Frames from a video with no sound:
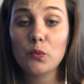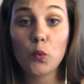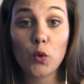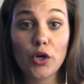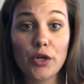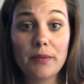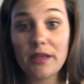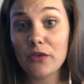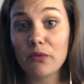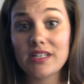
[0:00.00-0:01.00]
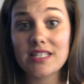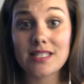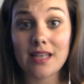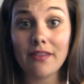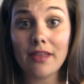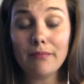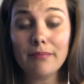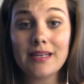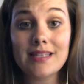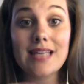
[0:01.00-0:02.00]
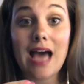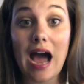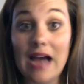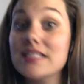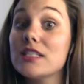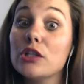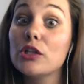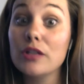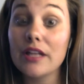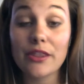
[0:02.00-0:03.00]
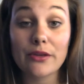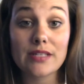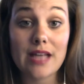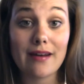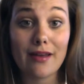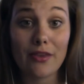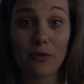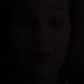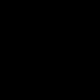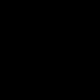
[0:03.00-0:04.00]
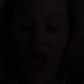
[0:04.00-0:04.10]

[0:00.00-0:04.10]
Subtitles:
would be the one to sell them because I didn't look like those 9 other ones.